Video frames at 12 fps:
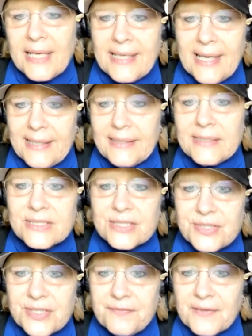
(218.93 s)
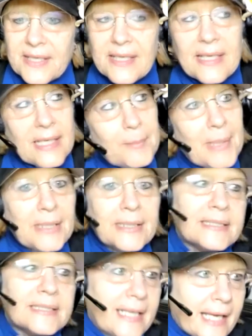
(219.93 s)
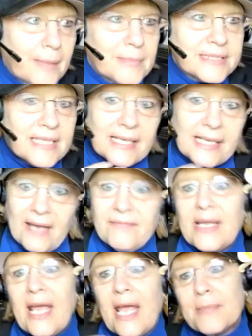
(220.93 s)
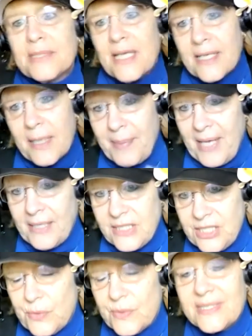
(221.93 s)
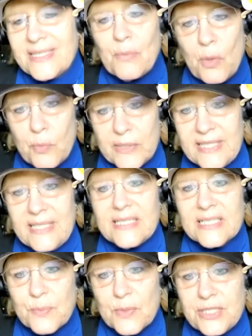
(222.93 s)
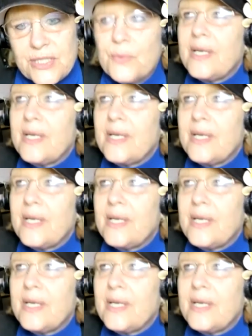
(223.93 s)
getting the certificate, emailing it to Amazon, having Amazon get back to you and say, well, we need this one too.